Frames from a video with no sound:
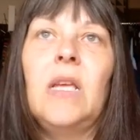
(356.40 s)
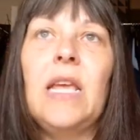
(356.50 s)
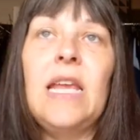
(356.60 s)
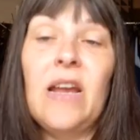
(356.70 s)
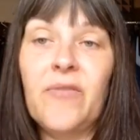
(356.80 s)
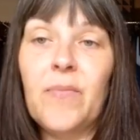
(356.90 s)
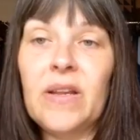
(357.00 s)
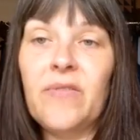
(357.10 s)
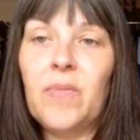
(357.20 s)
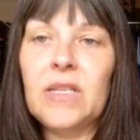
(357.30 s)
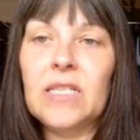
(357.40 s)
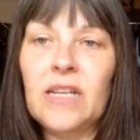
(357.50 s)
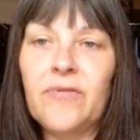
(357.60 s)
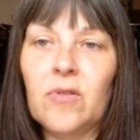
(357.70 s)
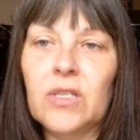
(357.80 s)
enough money for me to
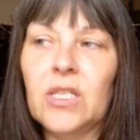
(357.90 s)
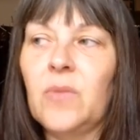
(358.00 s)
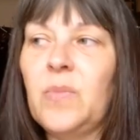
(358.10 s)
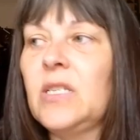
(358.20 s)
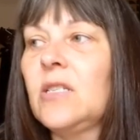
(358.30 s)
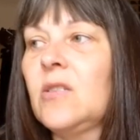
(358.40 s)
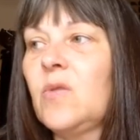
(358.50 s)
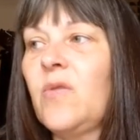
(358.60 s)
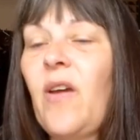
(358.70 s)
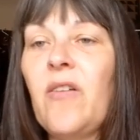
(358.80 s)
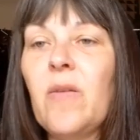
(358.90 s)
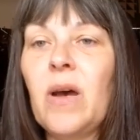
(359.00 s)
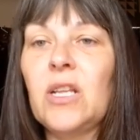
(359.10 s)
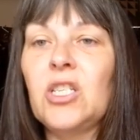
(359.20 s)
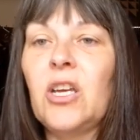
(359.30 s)
live on, so the business was very
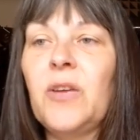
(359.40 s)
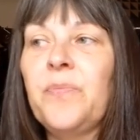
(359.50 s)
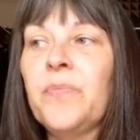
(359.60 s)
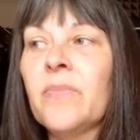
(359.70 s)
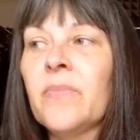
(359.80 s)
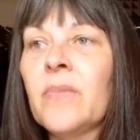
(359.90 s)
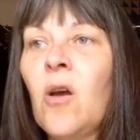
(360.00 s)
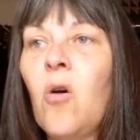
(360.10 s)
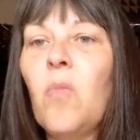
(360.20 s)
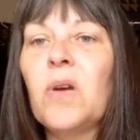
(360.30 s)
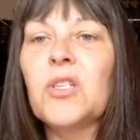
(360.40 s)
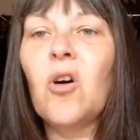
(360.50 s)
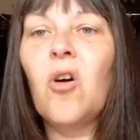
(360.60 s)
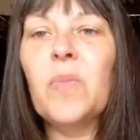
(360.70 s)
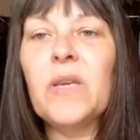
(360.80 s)
much almost a
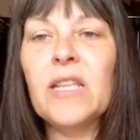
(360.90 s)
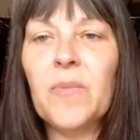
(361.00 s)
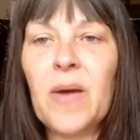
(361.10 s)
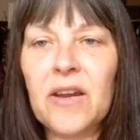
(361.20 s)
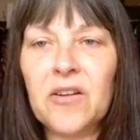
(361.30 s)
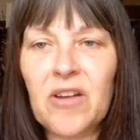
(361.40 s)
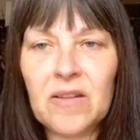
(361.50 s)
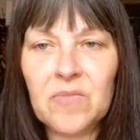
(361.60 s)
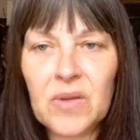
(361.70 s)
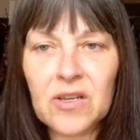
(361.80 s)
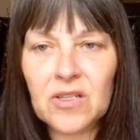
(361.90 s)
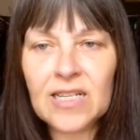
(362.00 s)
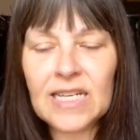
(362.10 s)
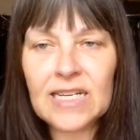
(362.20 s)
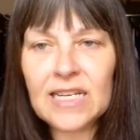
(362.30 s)
hobby in the background because
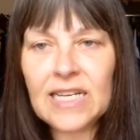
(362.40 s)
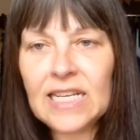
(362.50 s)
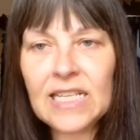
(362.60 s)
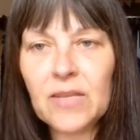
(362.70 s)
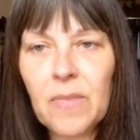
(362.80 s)
I didn't need the